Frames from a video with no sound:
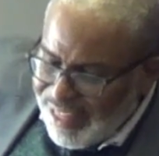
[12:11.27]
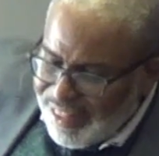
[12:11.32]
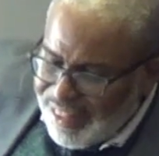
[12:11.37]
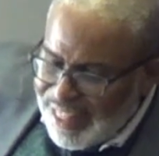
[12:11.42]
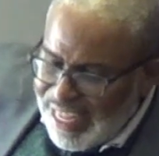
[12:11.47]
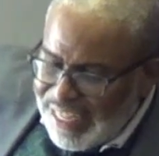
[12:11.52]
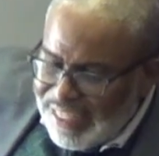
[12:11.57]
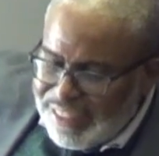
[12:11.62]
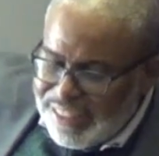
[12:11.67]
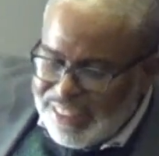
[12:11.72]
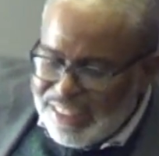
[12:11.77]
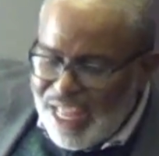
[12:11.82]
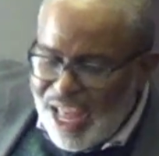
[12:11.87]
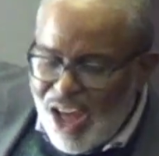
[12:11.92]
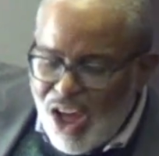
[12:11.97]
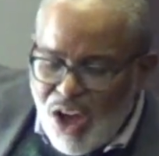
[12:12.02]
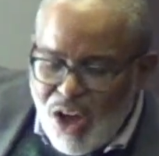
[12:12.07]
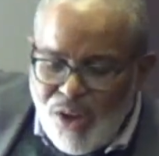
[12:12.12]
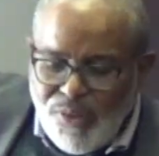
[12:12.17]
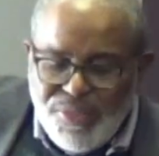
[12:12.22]
they
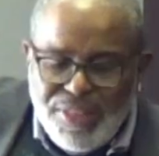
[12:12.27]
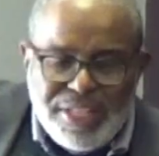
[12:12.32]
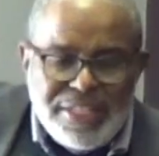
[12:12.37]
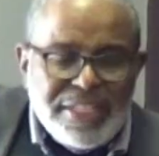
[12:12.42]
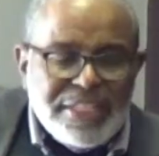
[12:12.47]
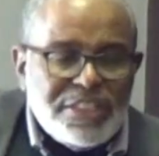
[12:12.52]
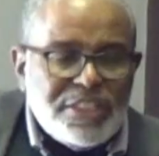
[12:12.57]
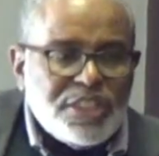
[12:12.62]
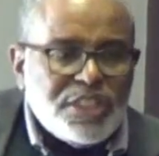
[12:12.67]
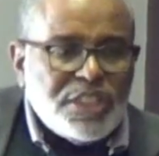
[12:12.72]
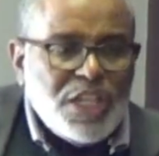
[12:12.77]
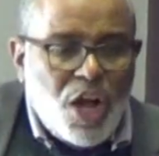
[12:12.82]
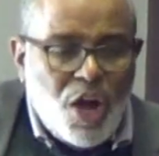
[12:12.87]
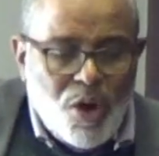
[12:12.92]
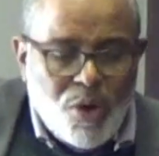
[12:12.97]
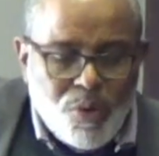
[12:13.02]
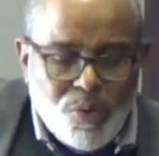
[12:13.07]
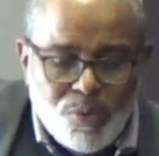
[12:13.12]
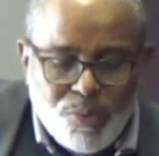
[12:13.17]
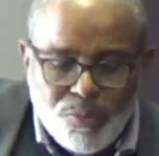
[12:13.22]
saw that the
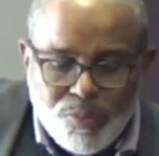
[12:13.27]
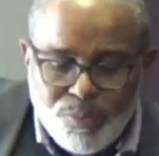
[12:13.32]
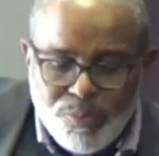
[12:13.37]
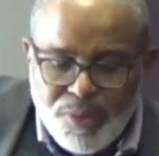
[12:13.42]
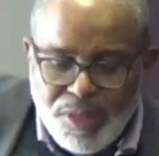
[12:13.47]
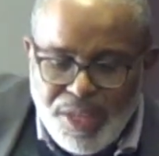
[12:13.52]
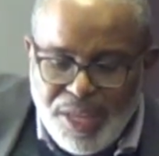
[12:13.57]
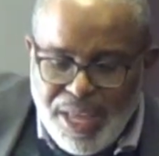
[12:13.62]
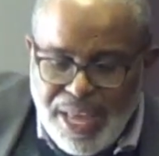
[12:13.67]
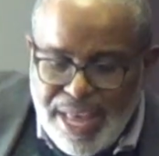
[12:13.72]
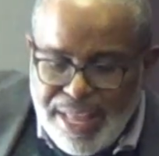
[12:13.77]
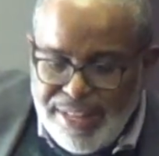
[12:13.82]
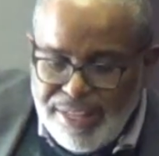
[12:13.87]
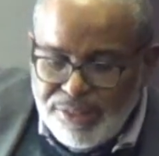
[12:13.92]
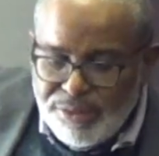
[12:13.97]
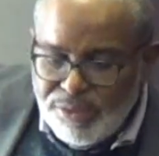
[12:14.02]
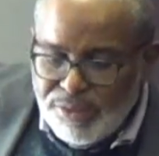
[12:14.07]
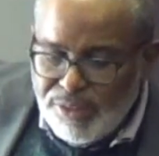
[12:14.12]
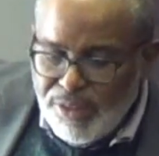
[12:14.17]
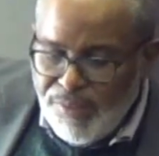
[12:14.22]
stone, and
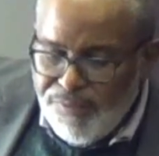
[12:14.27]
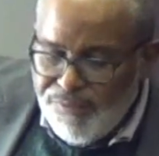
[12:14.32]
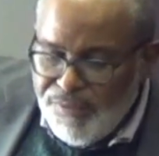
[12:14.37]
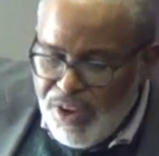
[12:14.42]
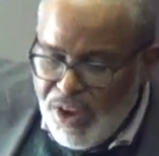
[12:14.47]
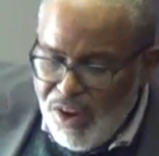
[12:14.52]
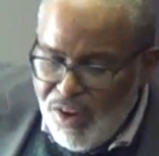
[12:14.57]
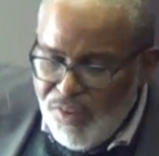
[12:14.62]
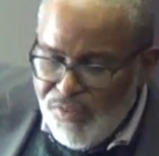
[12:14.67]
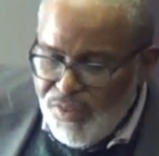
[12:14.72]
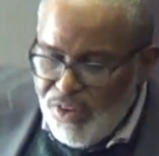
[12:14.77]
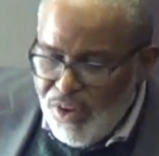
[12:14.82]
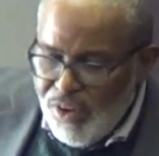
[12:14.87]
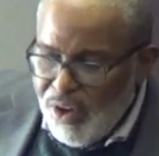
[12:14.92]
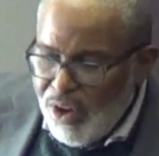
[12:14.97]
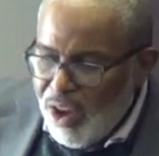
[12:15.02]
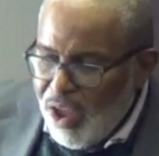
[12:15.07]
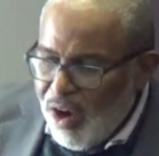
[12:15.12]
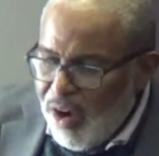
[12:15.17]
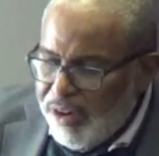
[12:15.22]
this was a very, very
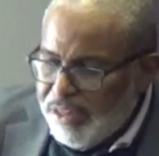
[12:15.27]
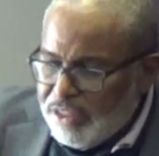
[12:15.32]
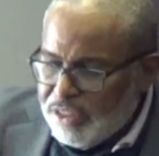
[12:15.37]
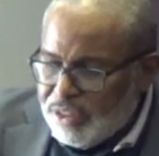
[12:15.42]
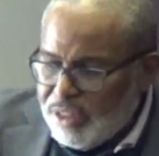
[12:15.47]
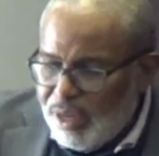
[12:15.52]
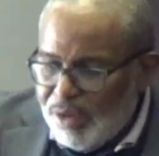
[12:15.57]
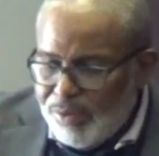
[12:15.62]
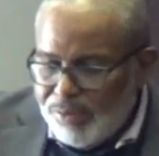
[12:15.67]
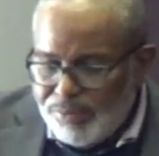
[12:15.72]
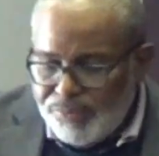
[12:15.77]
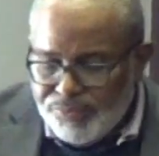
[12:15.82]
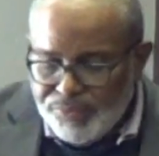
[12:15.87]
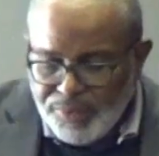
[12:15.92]
large stone,